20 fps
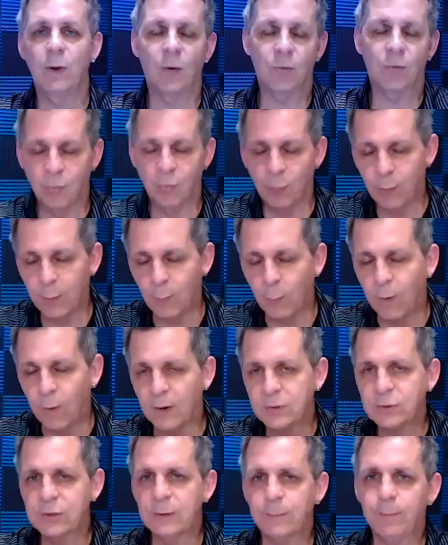we go through, we
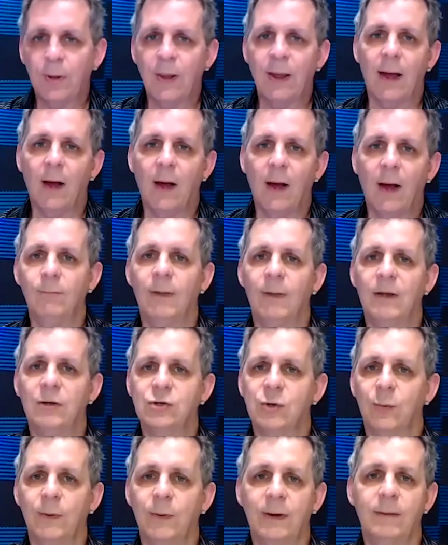watch it play out,
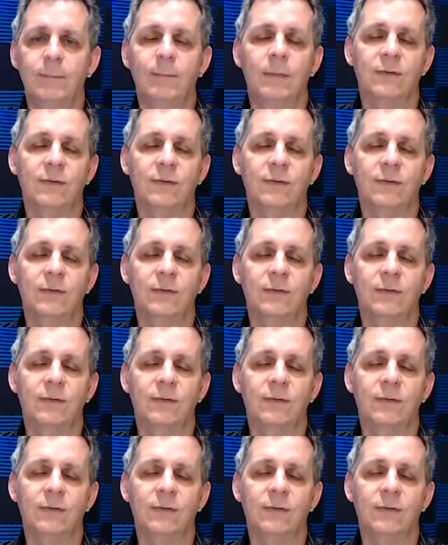make sure we